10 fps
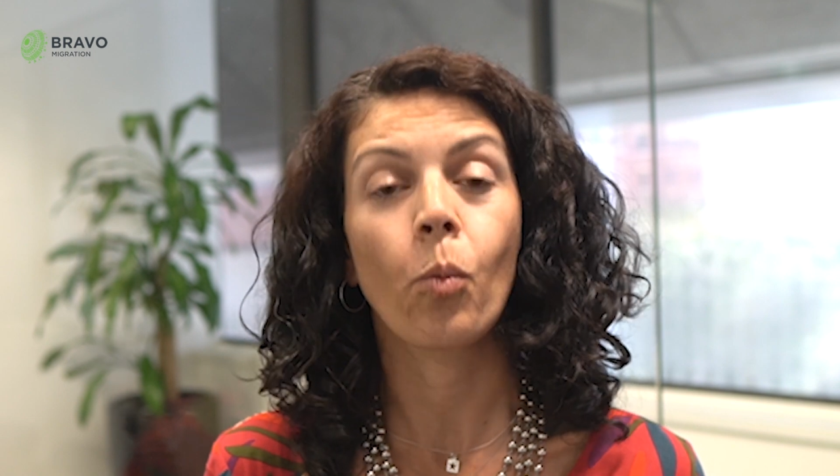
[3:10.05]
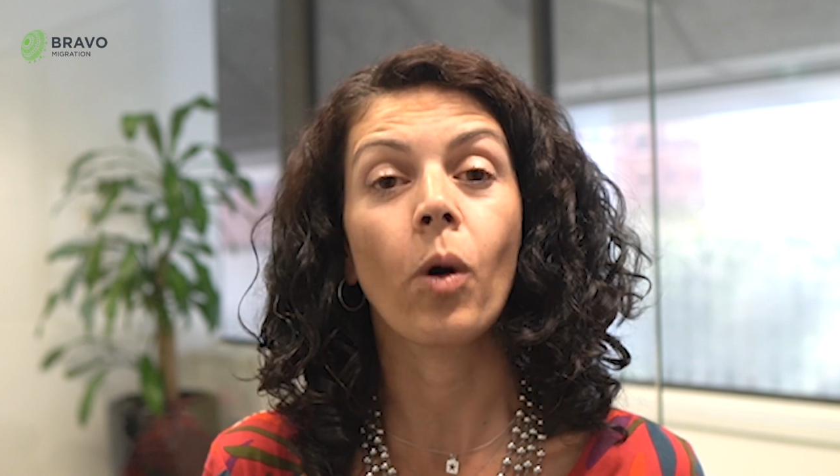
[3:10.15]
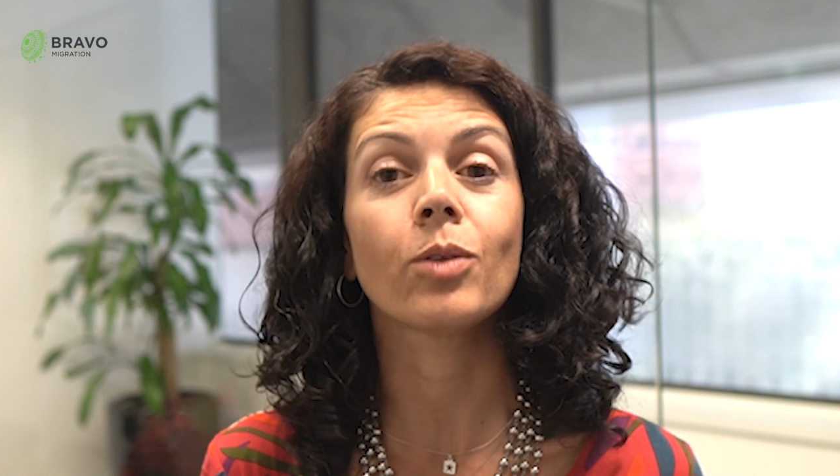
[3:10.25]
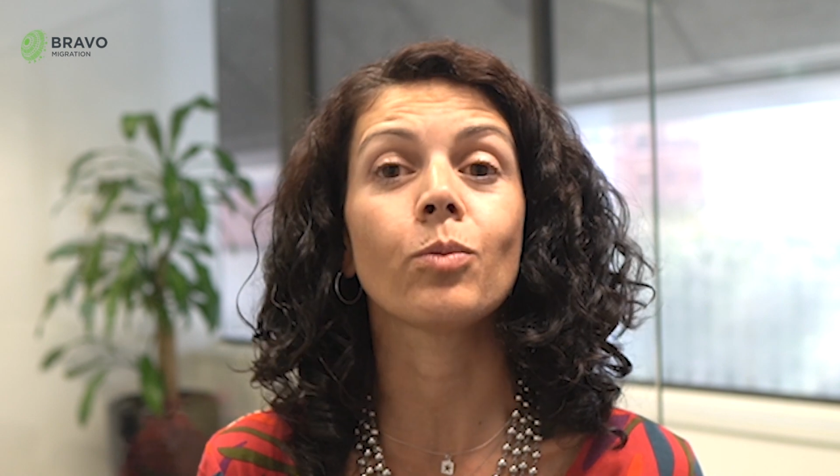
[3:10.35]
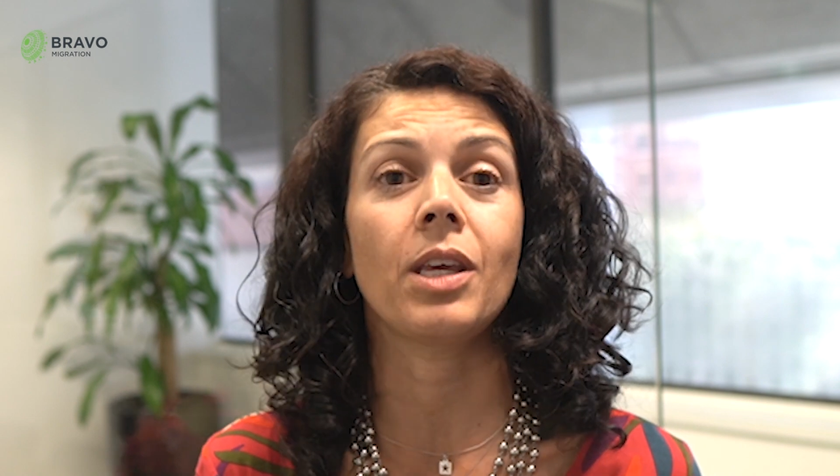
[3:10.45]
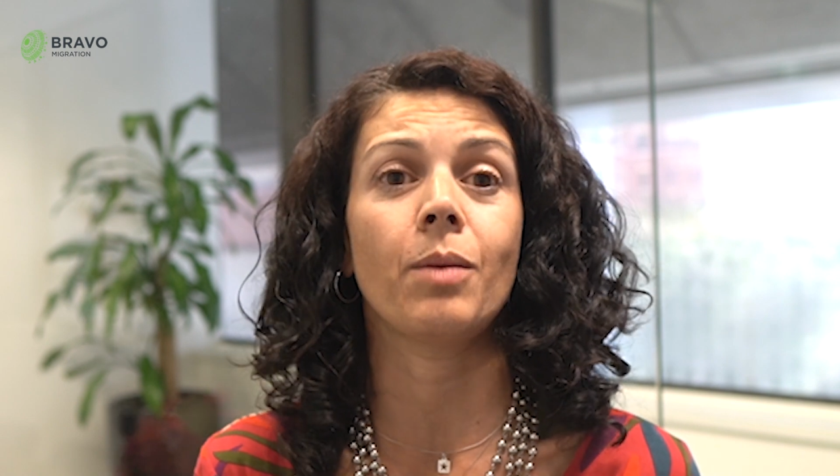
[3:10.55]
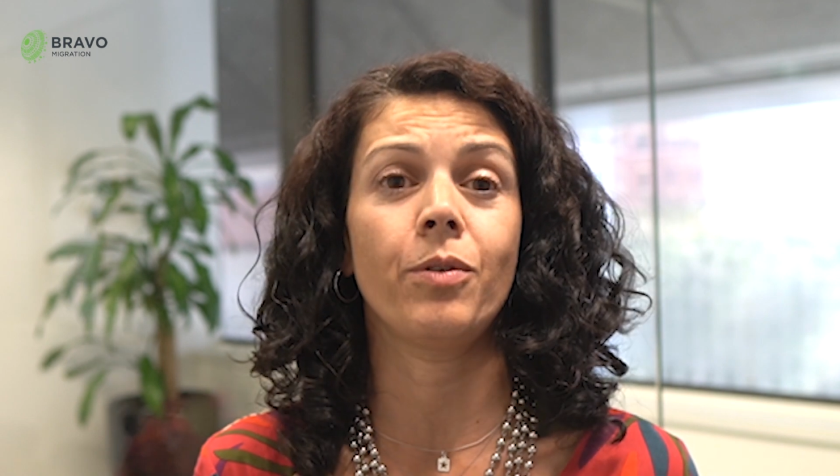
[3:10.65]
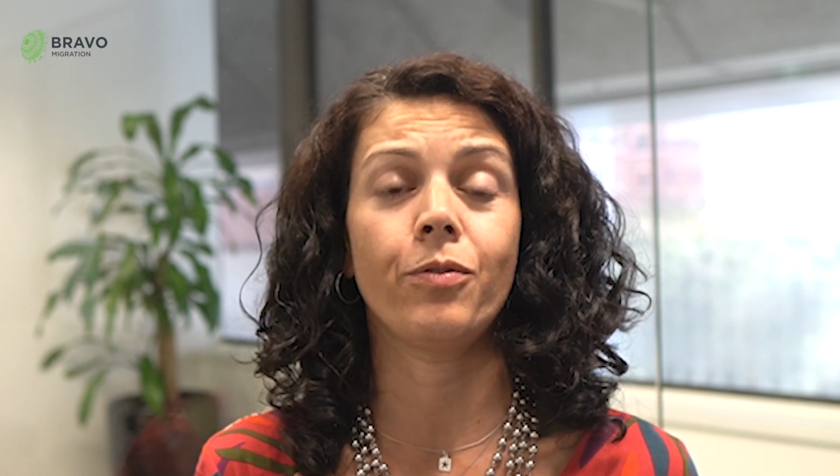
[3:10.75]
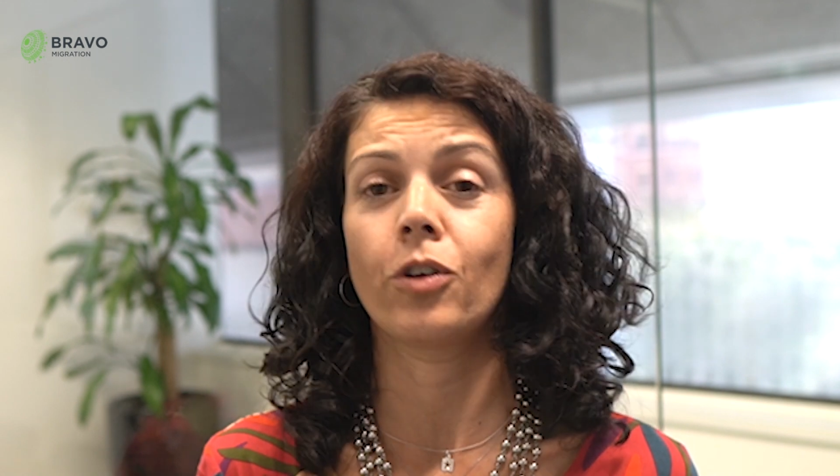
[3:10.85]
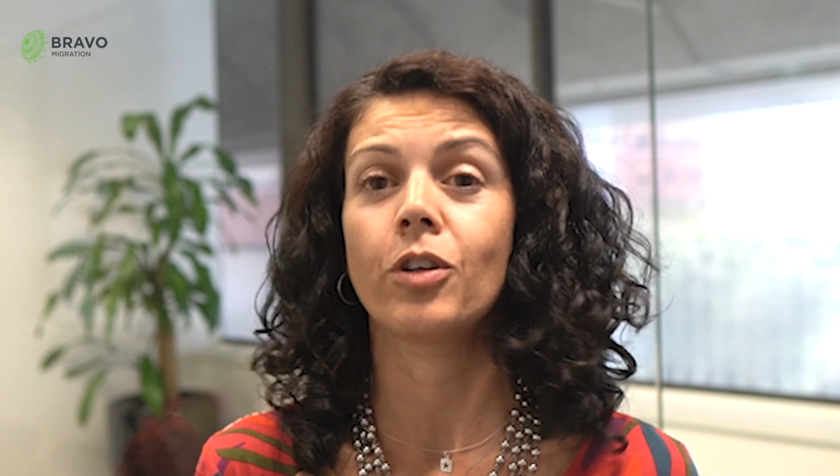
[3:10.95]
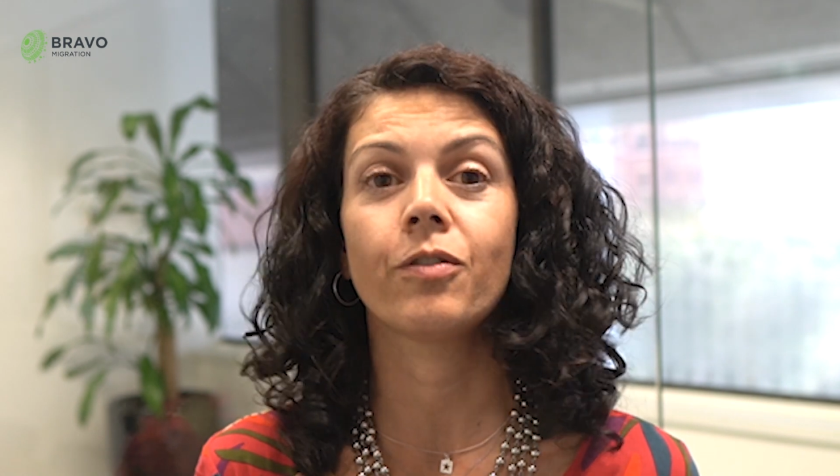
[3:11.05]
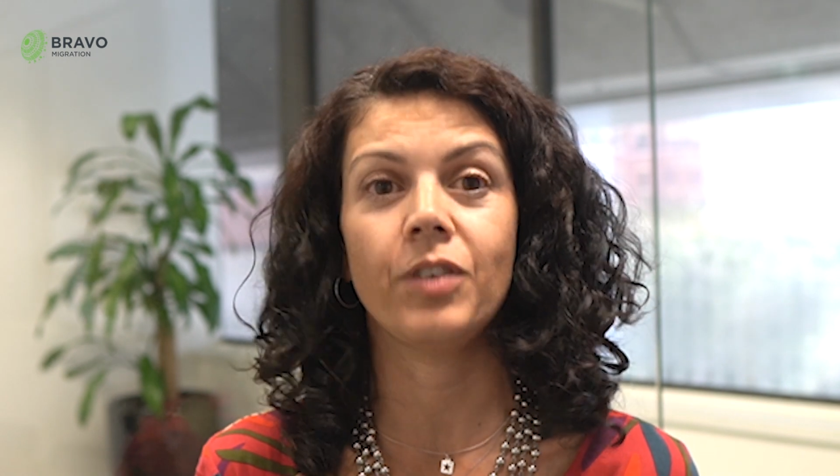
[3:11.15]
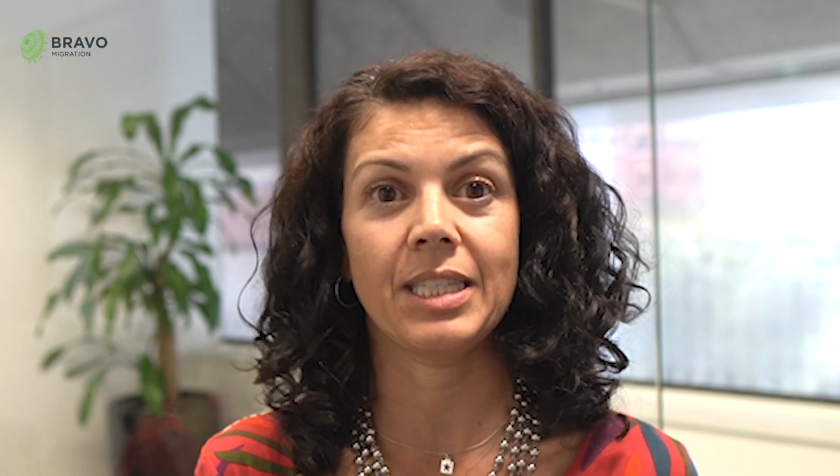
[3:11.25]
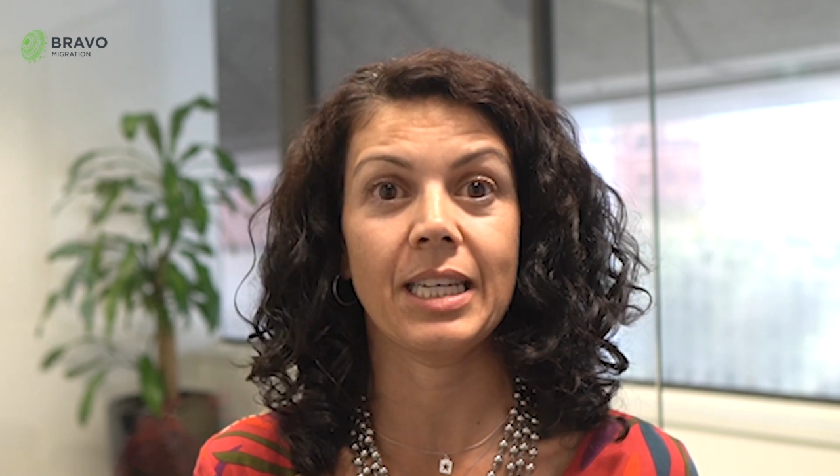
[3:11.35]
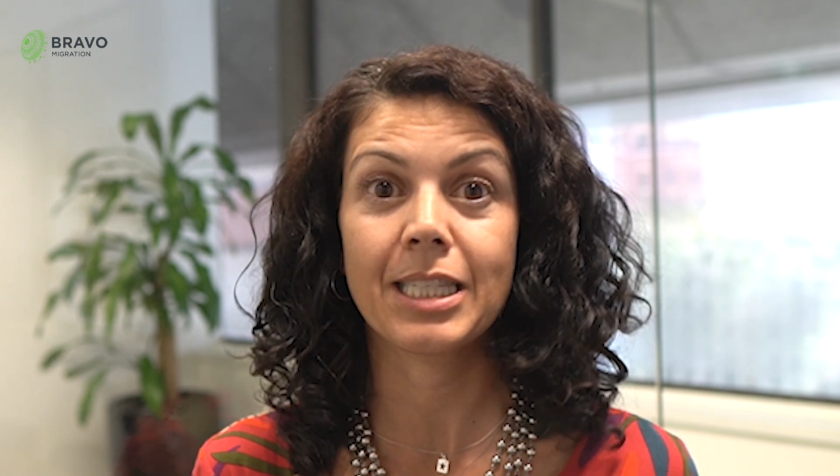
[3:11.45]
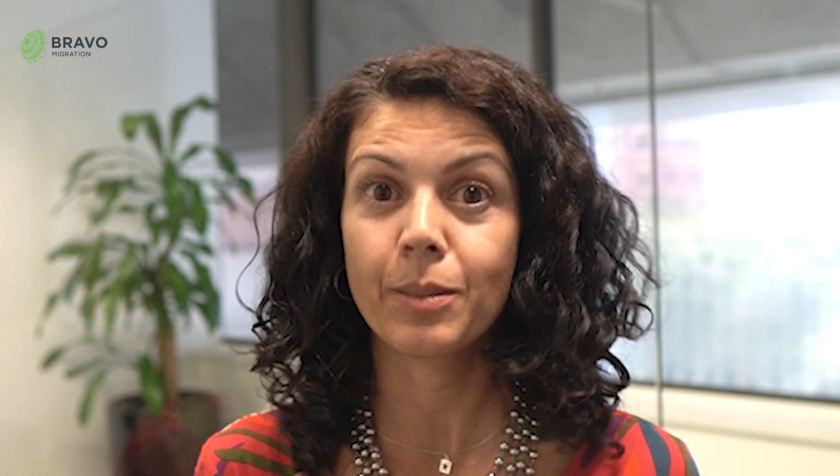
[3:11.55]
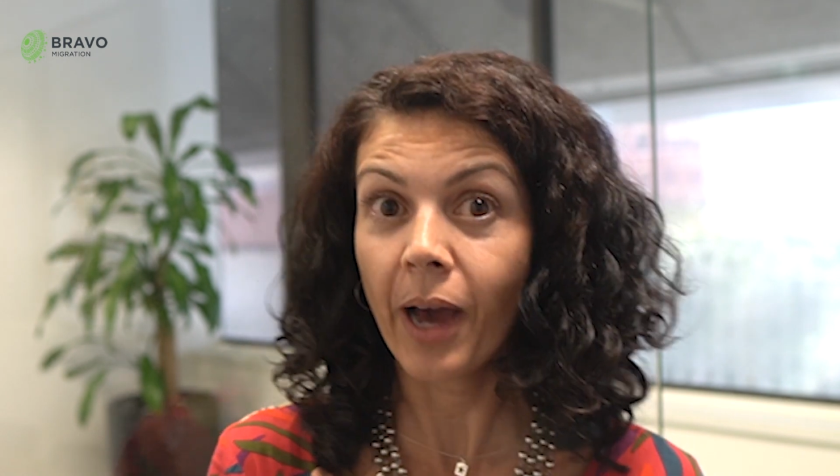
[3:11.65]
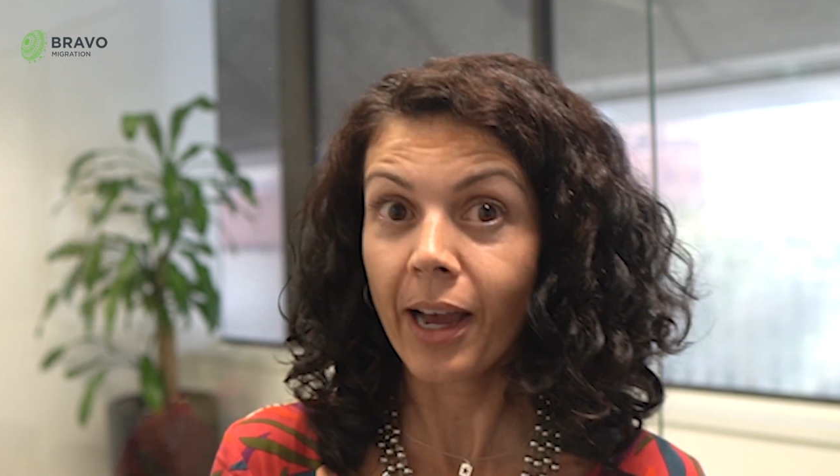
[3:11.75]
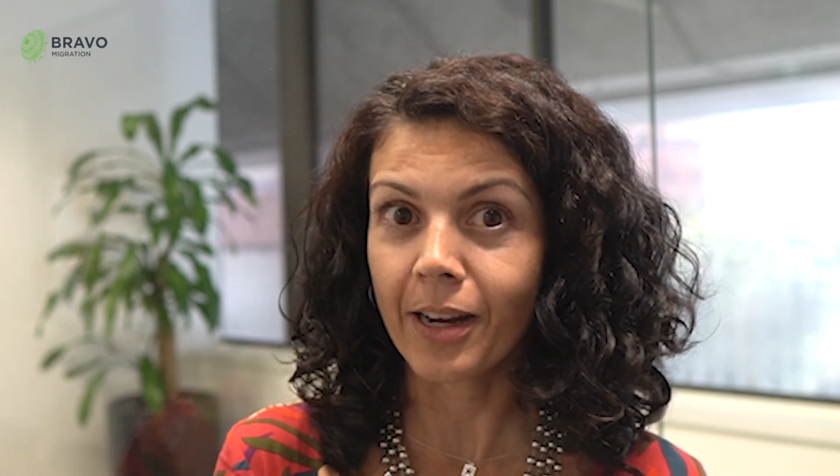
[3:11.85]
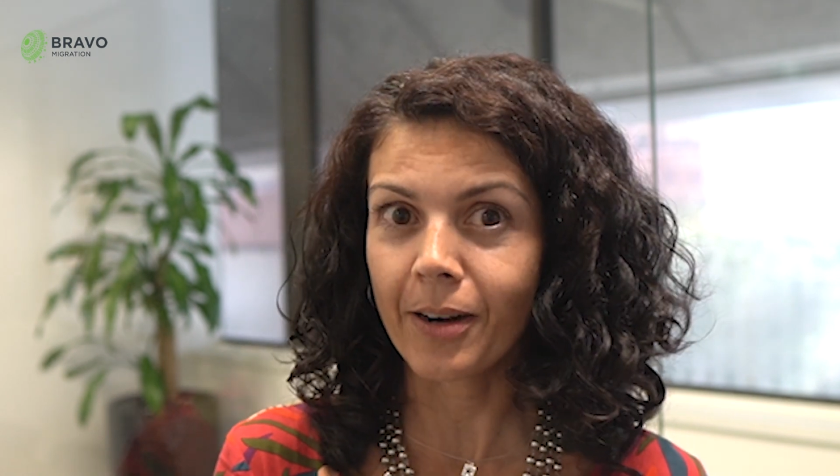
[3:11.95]
1 week before your visa
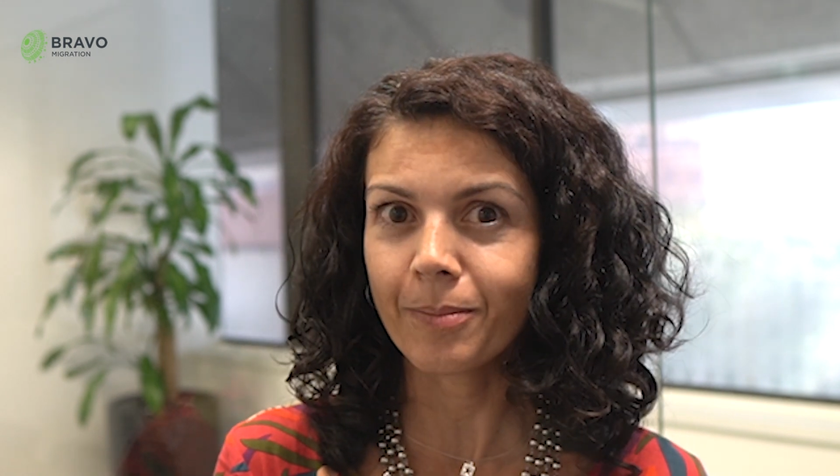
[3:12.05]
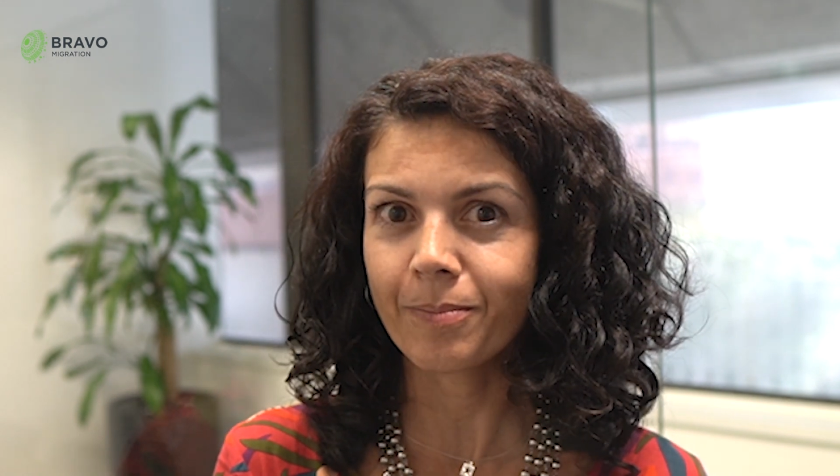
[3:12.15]
expires.